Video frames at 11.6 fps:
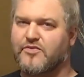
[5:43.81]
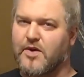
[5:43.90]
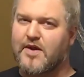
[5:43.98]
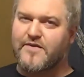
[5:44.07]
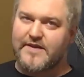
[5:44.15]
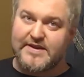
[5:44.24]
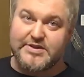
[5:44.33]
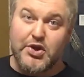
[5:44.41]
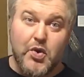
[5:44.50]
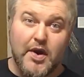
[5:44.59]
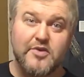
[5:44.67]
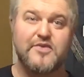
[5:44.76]
roughly
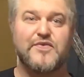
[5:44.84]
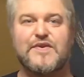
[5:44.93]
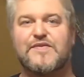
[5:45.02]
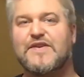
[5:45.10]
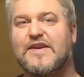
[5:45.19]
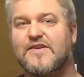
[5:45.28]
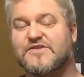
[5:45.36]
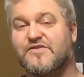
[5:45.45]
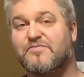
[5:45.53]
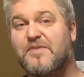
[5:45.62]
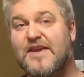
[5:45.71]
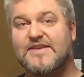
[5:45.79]
250 years
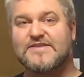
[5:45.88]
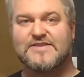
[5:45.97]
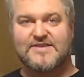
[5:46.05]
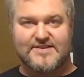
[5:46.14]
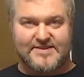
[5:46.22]
of peace